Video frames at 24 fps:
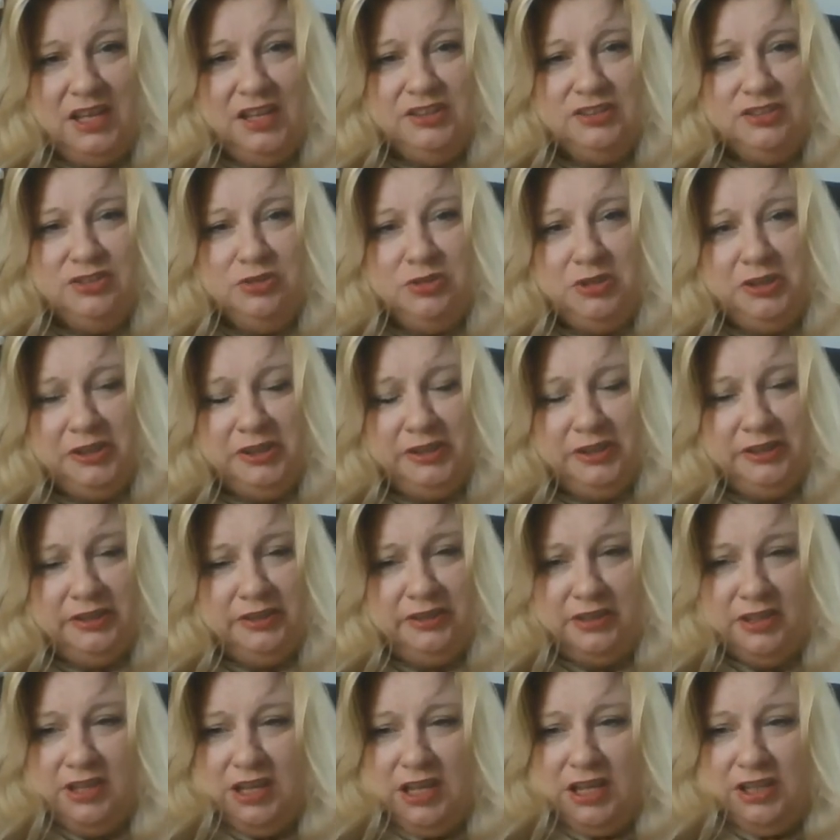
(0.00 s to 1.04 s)

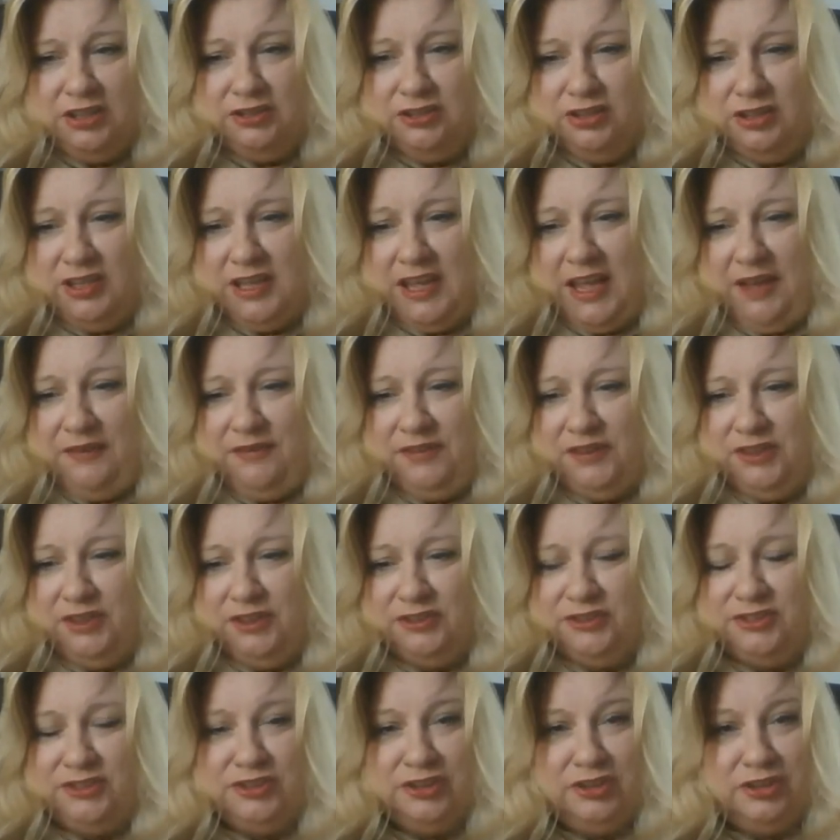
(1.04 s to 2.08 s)
to have
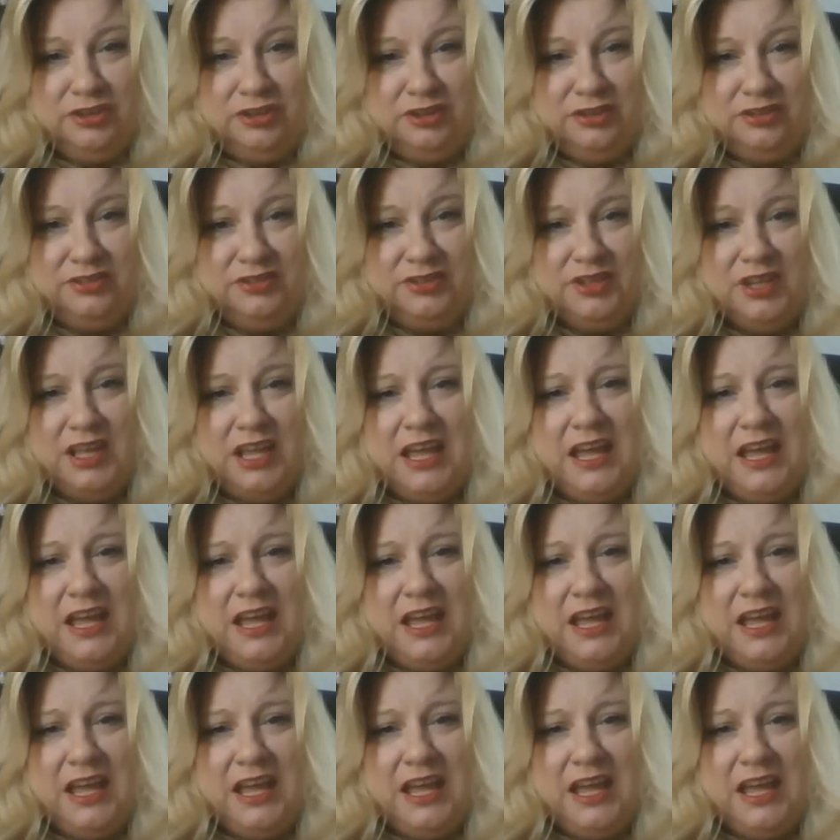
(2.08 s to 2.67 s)
concerns.